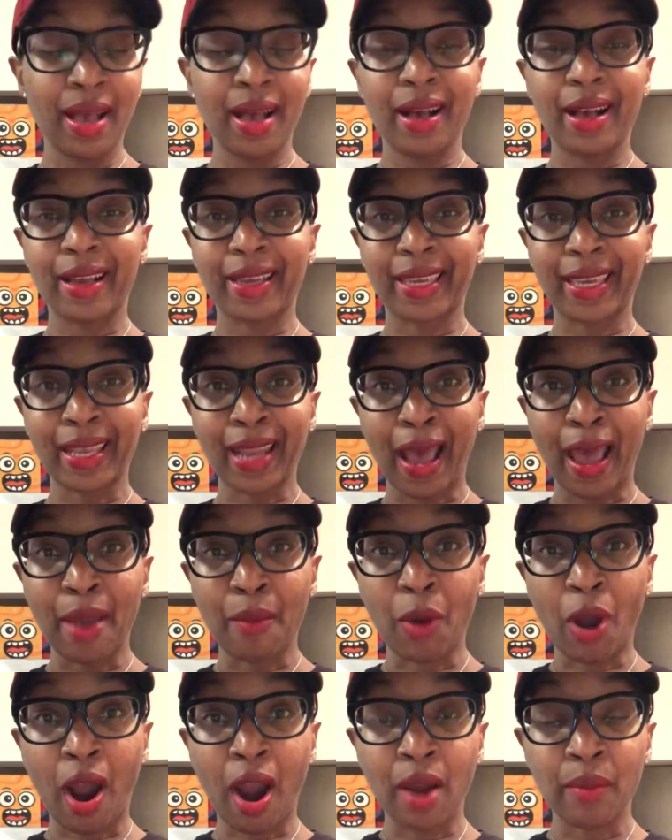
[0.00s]
Again, I
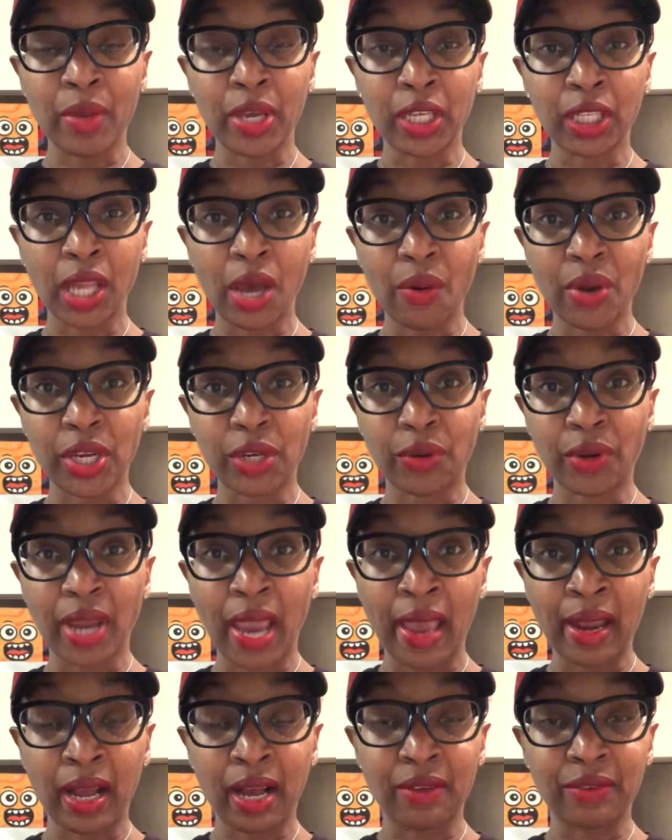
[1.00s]
am Carmen Chloe,
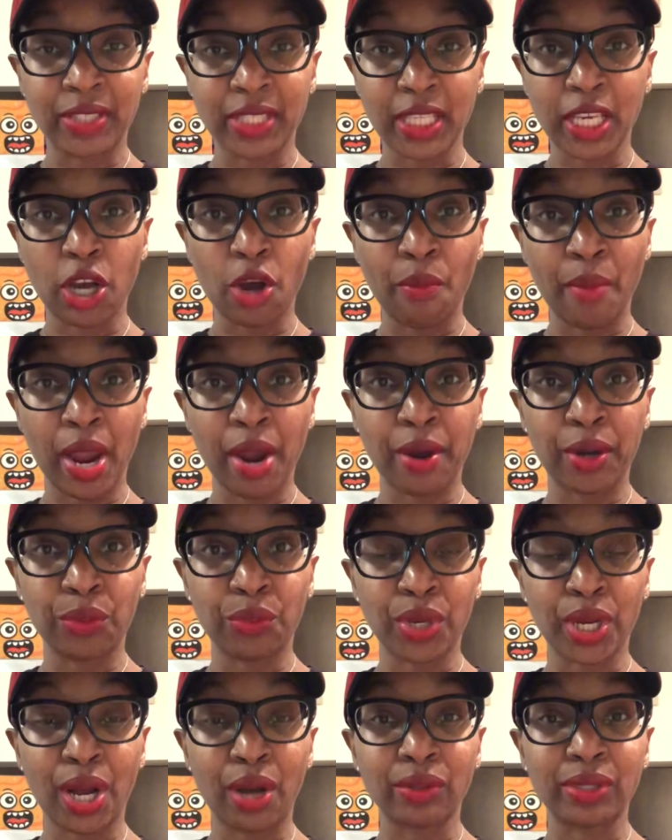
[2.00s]
creator of
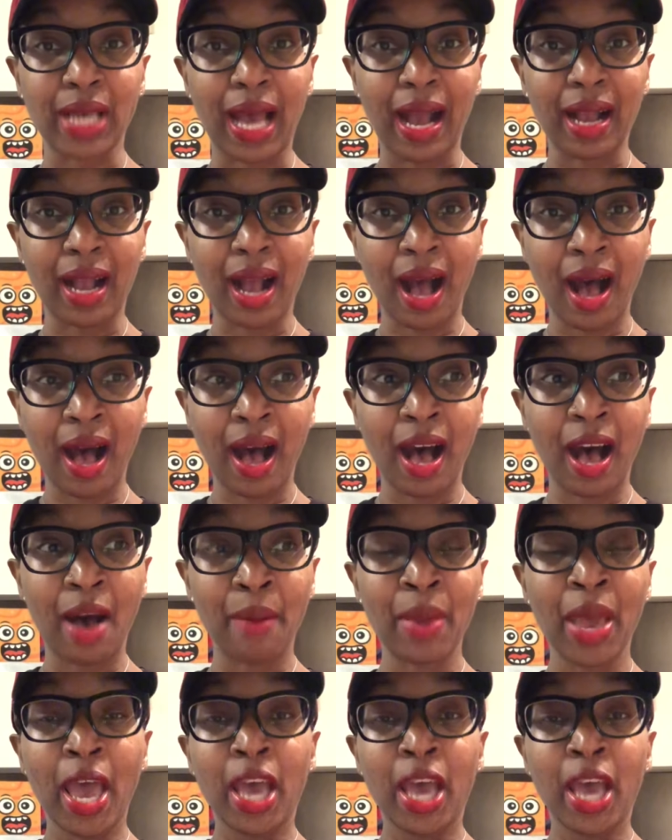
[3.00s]
SingleMarriedWidow.com.